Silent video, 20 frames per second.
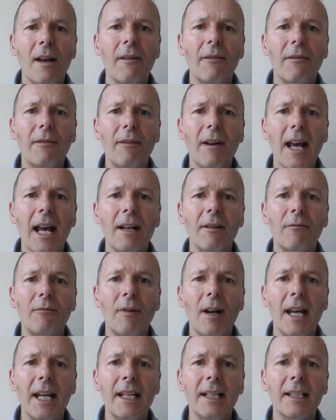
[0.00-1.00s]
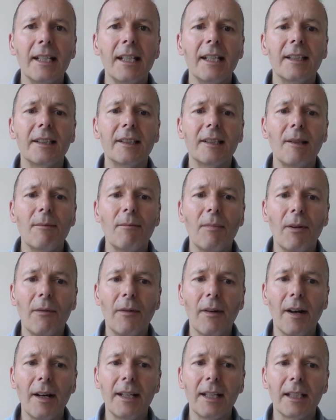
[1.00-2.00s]
flat rate
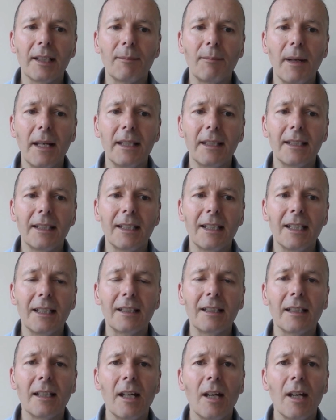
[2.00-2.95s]
simplified expenses,